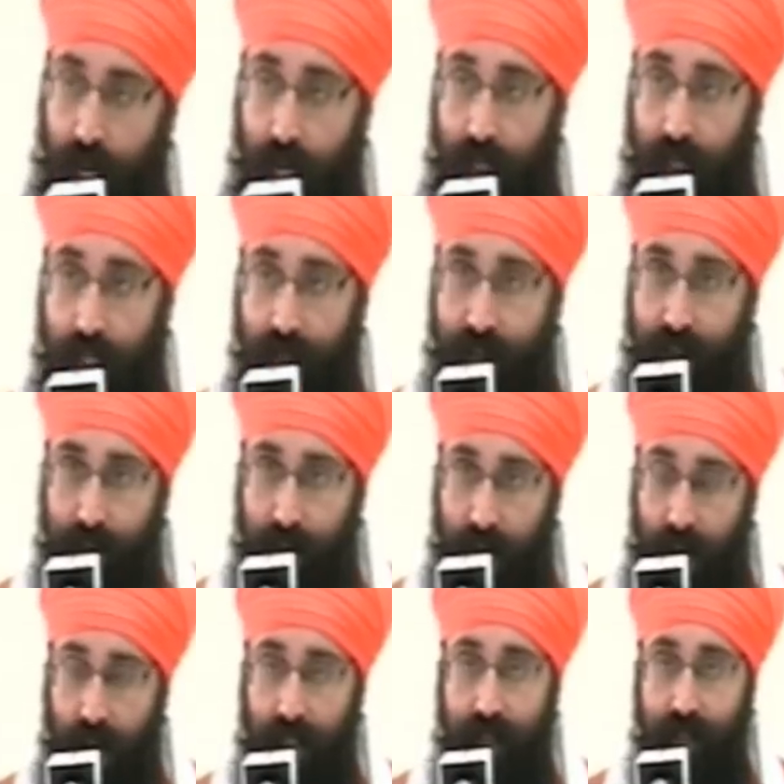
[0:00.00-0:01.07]
Nanak Dev Ji
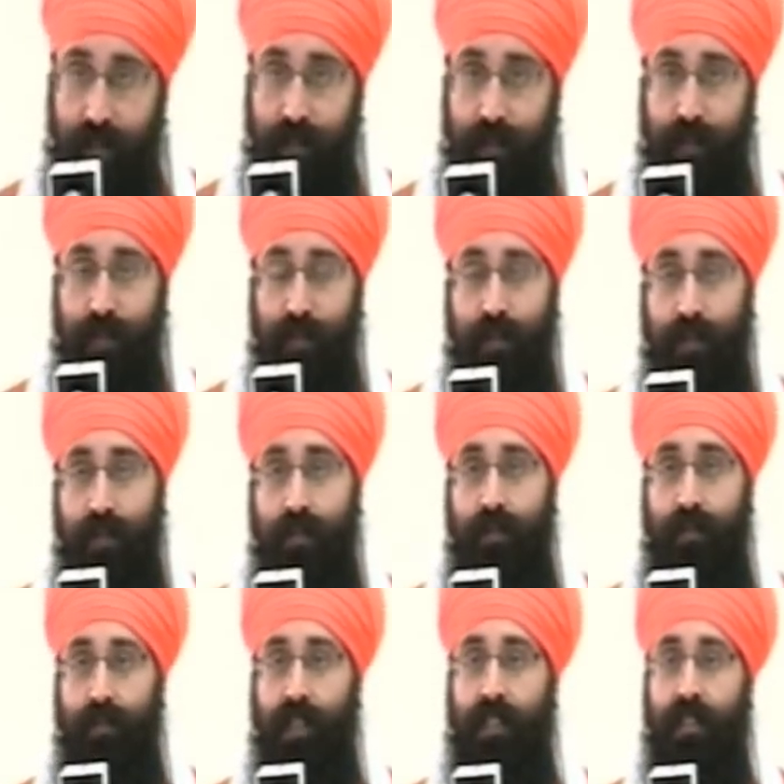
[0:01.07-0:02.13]
Maharaj,
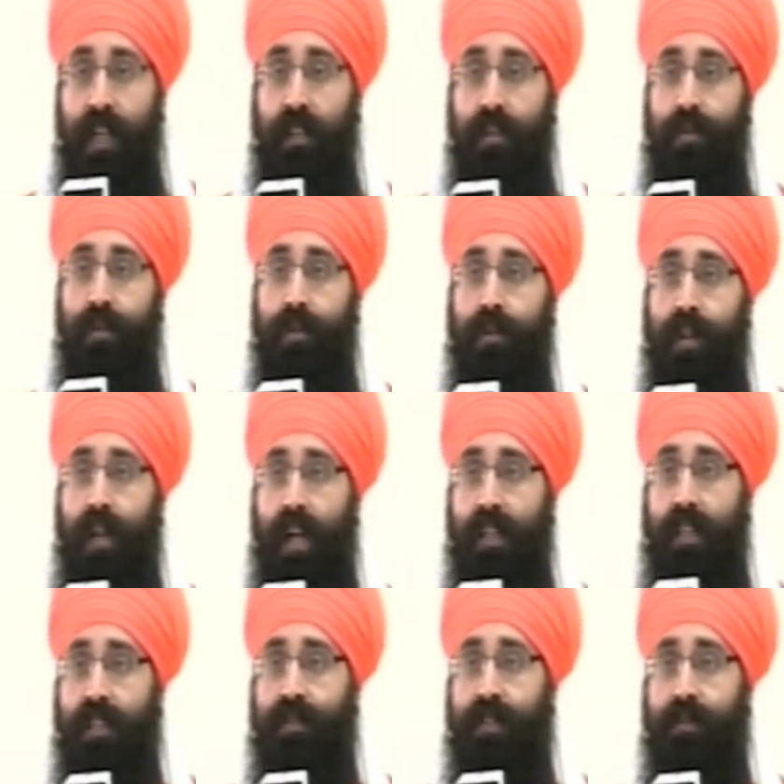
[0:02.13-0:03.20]
Satguru Guru
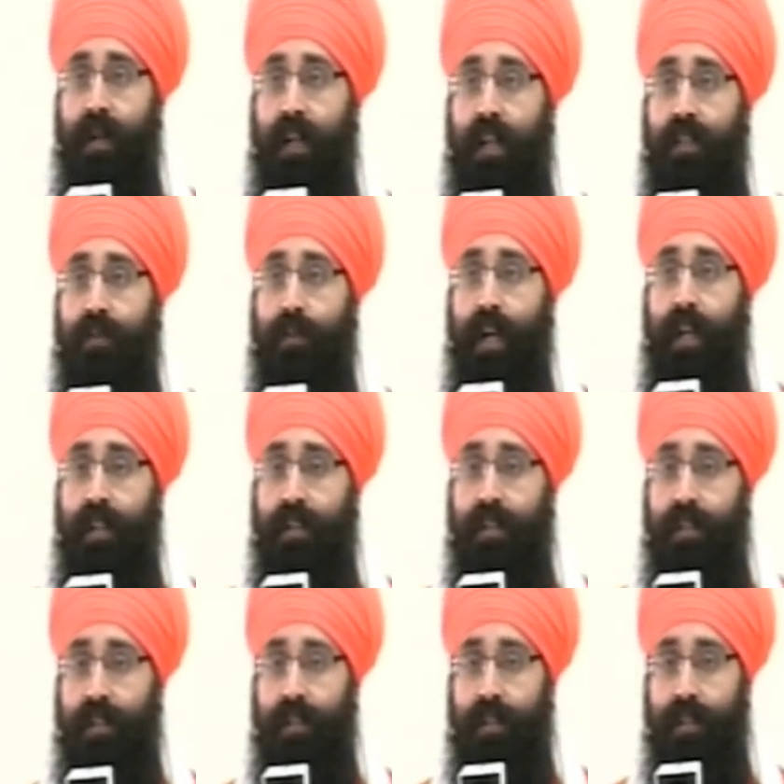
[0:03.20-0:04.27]
Nanak Dev Ji Maharaj went
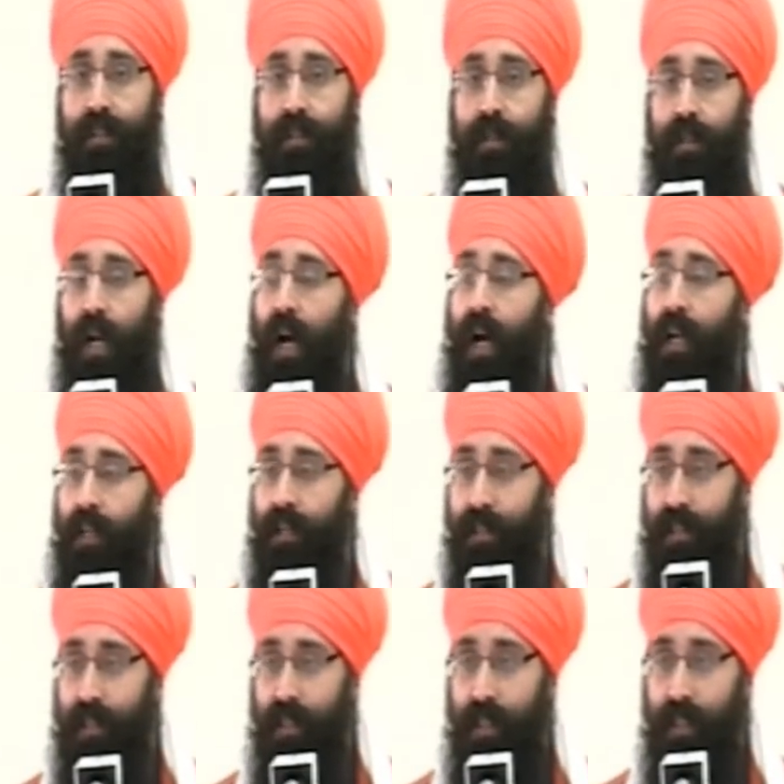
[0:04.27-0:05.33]
to an
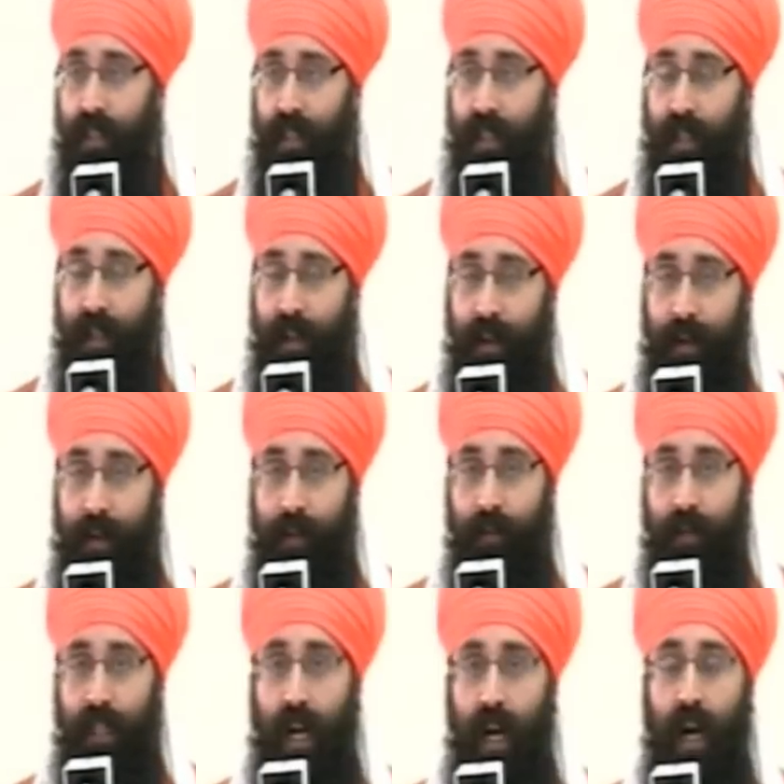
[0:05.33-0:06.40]
island.
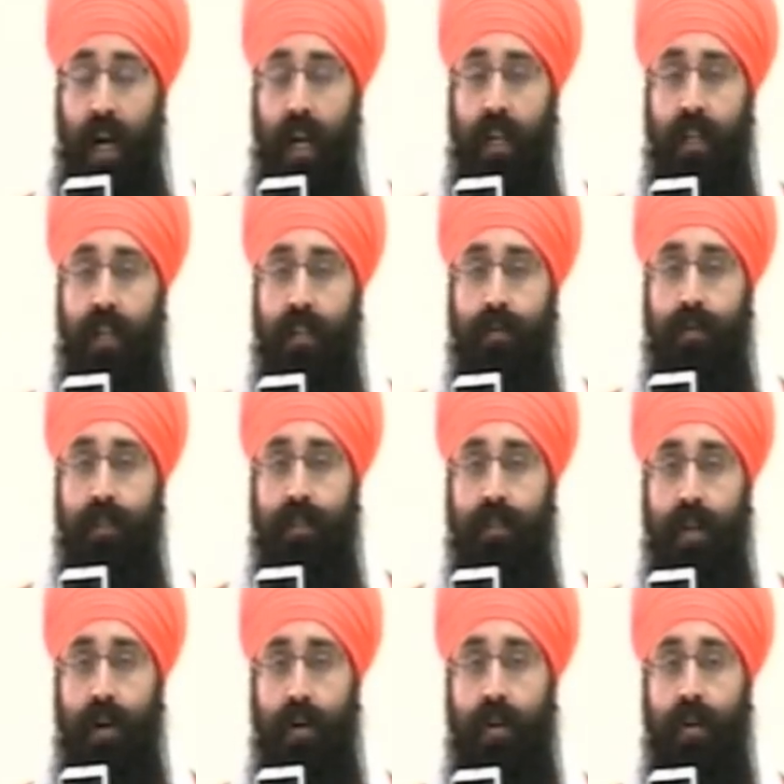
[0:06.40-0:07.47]
That island
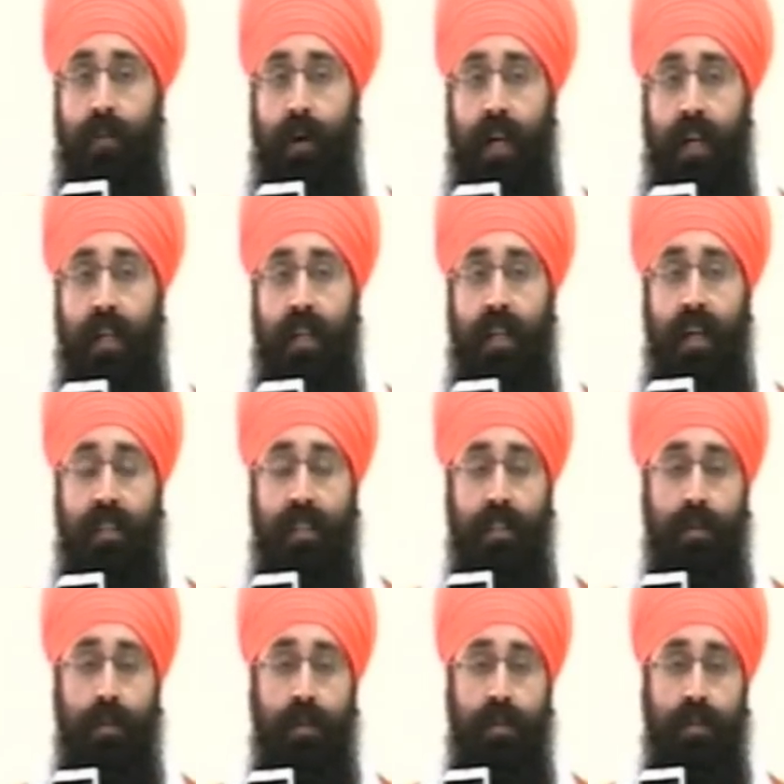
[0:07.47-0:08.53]
was owned by a Raja
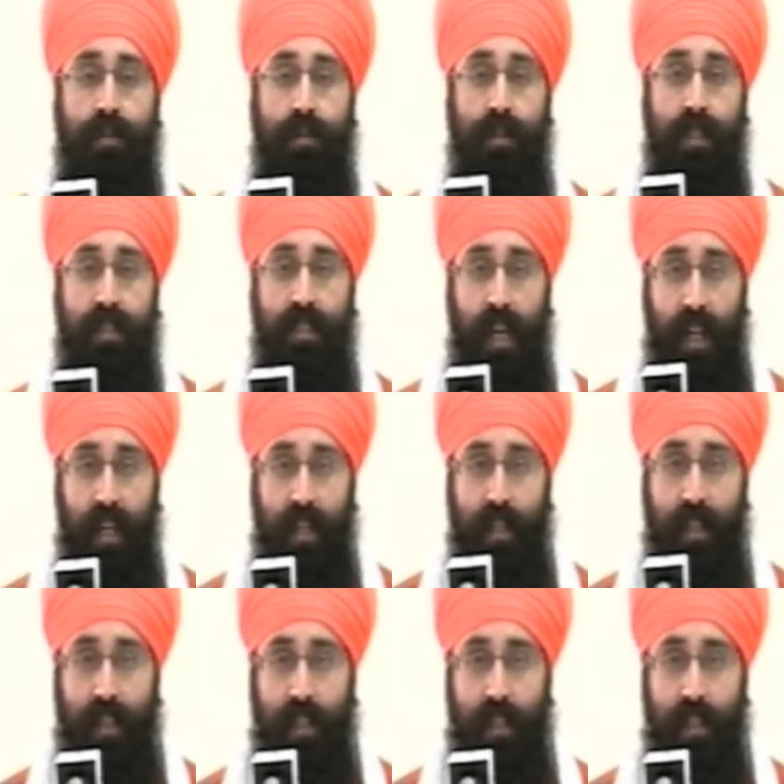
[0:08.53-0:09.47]
called Sudarsan.